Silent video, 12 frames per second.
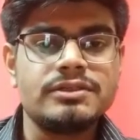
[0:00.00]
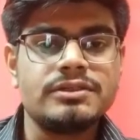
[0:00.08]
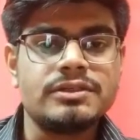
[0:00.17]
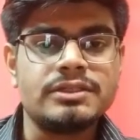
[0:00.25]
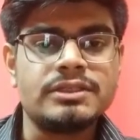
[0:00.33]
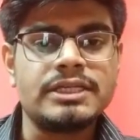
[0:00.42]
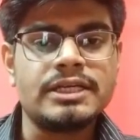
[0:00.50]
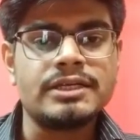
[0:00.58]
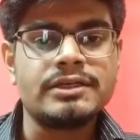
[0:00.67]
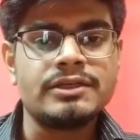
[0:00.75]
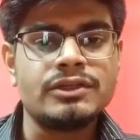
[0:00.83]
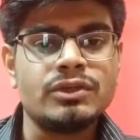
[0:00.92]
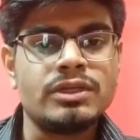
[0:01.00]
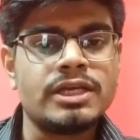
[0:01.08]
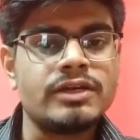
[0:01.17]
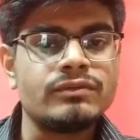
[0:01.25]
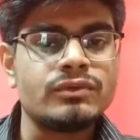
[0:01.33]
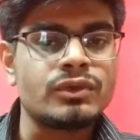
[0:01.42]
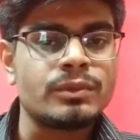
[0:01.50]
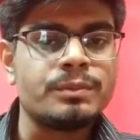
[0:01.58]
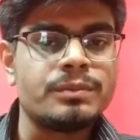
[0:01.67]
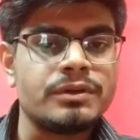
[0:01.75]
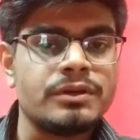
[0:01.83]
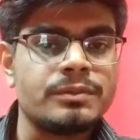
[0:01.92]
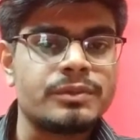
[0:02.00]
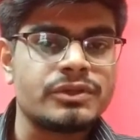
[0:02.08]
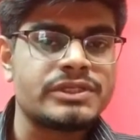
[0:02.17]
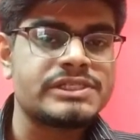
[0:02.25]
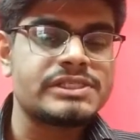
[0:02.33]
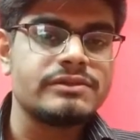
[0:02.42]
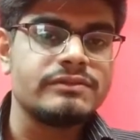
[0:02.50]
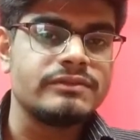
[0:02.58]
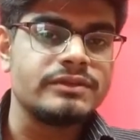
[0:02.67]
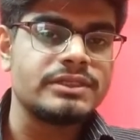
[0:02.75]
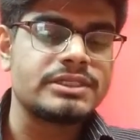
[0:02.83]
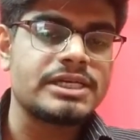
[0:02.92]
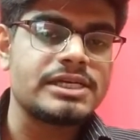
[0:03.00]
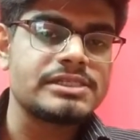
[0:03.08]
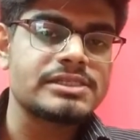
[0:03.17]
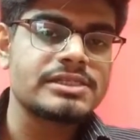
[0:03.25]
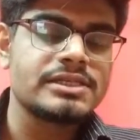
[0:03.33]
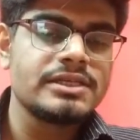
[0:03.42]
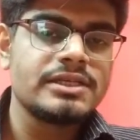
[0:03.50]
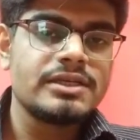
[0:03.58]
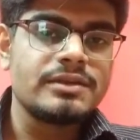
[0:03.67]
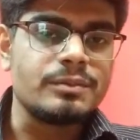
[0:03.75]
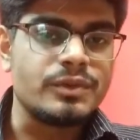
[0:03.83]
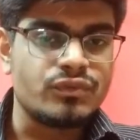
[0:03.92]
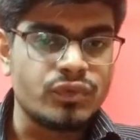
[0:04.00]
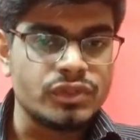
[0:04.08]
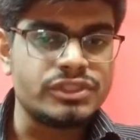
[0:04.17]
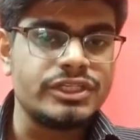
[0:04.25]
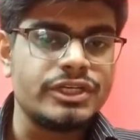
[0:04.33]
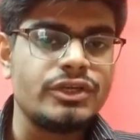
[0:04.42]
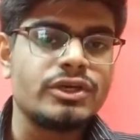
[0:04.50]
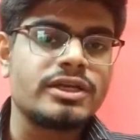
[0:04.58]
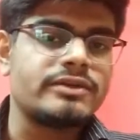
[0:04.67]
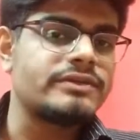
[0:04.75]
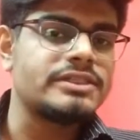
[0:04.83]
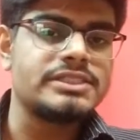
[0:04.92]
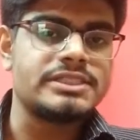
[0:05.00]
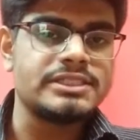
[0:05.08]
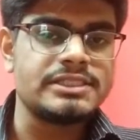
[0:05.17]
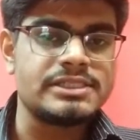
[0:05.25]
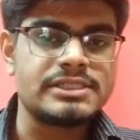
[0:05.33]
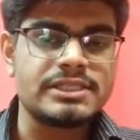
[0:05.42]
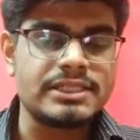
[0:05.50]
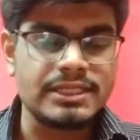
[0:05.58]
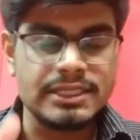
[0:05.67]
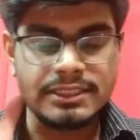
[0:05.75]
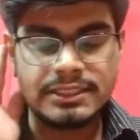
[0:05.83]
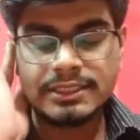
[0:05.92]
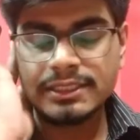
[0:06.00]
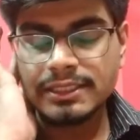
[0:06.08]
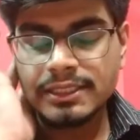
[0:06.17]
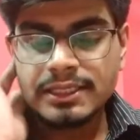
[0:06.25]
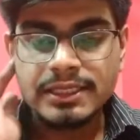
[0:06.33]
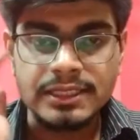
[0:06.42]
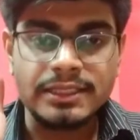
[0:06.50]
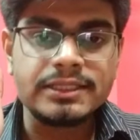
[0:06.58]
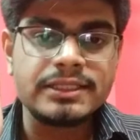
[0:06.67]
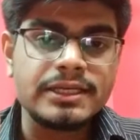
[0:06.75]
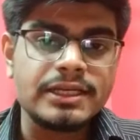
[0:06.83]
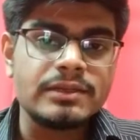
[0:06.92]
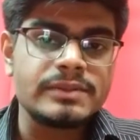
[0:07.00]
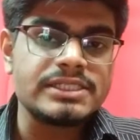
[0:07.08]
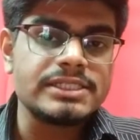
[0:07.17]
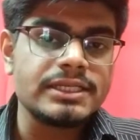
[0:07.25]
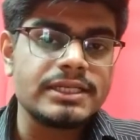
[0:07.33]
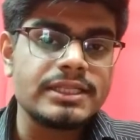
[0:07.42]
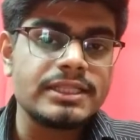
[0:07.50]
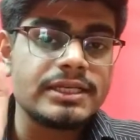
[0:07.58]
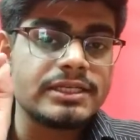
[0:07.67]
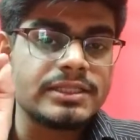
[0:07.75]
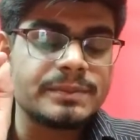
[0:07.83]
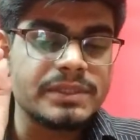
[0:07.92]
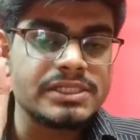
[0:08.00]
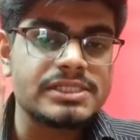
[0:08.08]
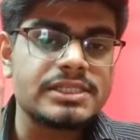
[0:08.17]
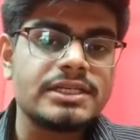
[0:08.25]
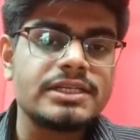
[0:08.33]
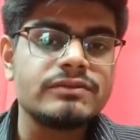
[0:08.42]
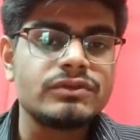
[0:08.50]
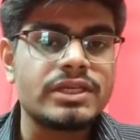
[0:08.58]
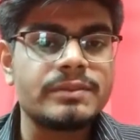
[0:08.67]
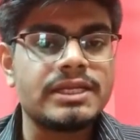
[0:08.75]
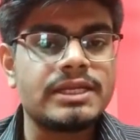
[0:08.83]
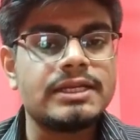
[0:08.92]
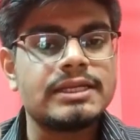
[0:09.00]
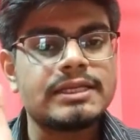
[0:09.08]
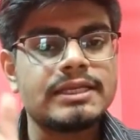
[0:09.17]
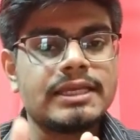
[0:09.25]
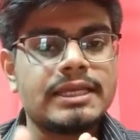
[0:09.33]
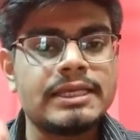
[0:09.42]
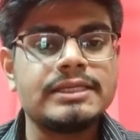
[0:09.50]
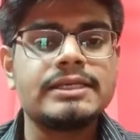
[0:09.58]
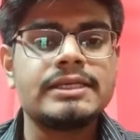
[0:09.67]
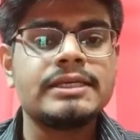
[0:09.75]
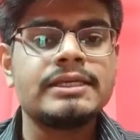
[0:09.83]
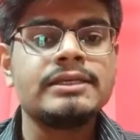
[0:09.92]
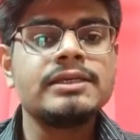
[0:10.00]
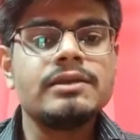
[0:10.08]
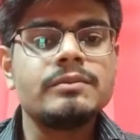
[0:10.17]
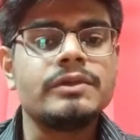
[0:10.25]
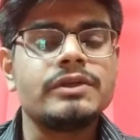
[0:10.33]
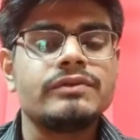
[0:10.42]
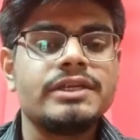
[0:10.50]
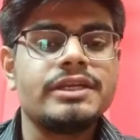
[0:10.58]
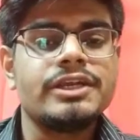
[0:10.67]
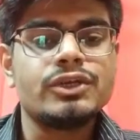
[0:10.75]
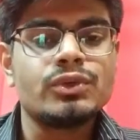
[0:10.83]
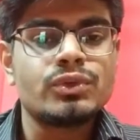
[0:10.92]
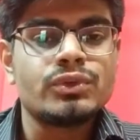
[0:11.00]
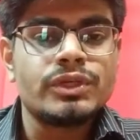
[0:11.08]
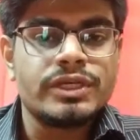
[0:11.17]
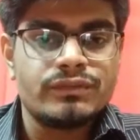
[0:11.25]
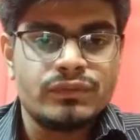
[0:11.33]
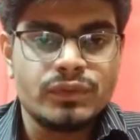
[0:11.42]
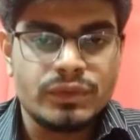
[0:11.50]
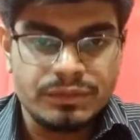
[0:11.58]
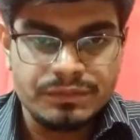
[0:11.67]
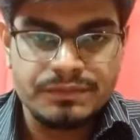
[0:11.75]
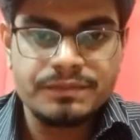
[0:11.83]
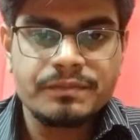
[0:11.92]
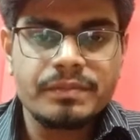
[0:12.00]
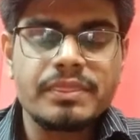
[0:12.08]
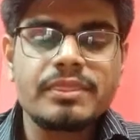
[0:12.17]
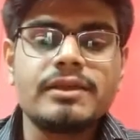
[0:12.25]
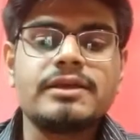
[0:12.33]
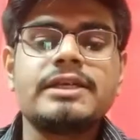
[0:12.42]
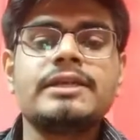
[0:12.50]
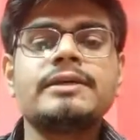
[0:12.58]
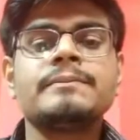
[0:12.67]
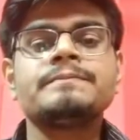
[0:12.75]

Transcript: that you'll have group progressive task before GD or after GD. There is nothing like that. Another thing I'll mention again, that the personal interview can be held any day between day 2 to day 4, right?